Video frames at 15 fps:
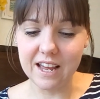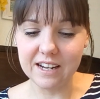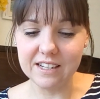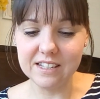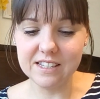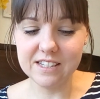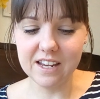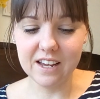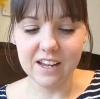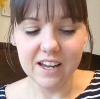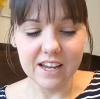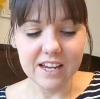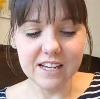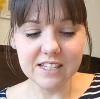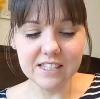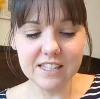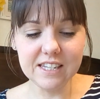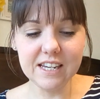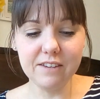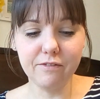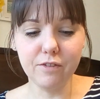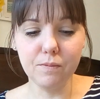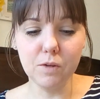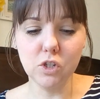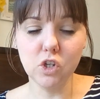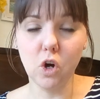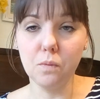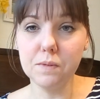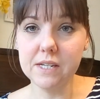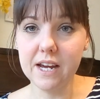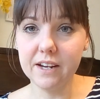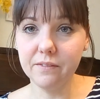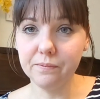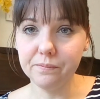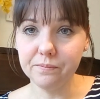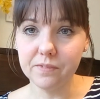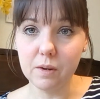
And it's knit from the top down,